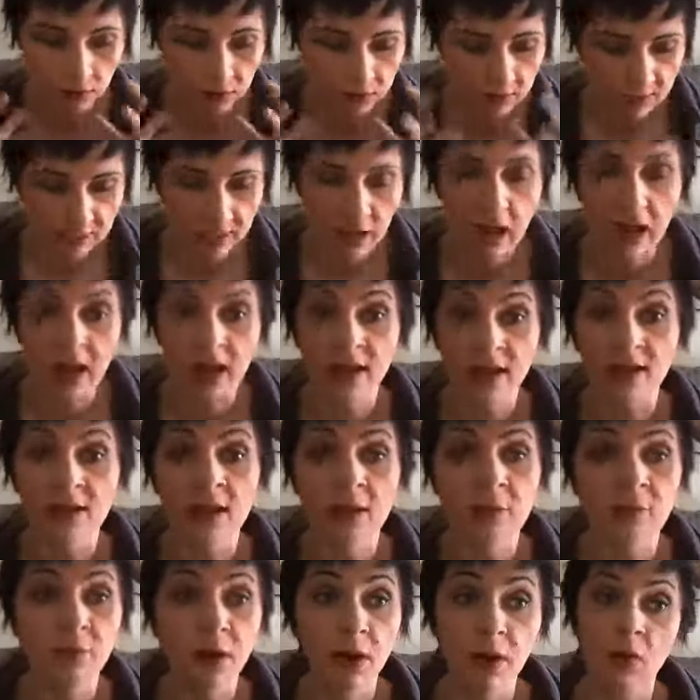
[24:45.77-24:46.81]
psi
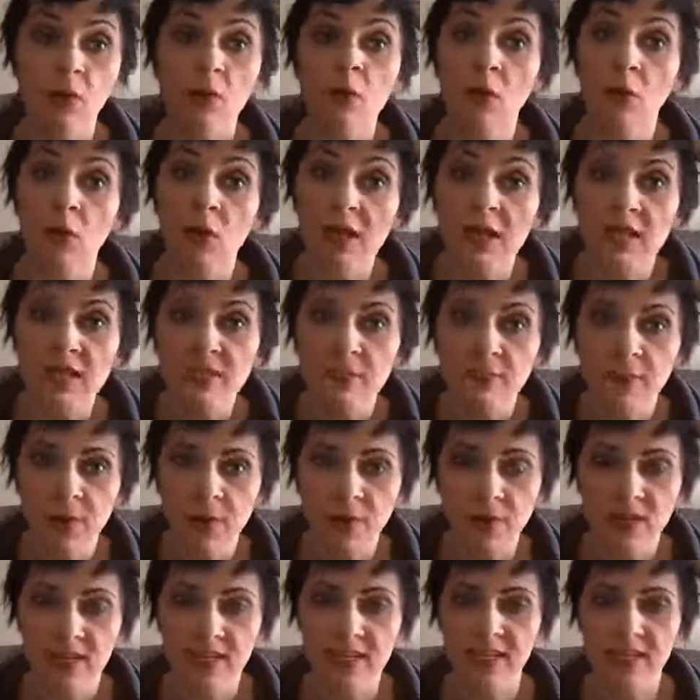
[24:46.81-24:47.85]
and paranormal
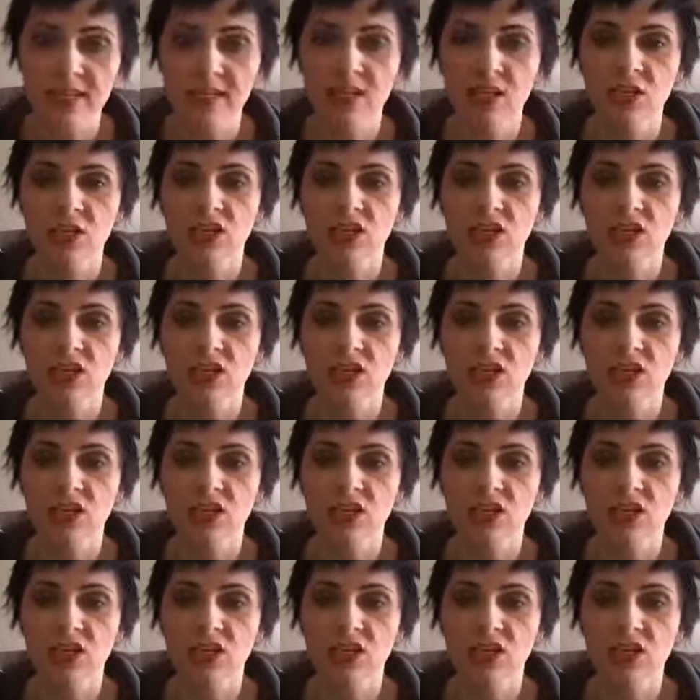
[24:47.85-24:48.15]
experiences.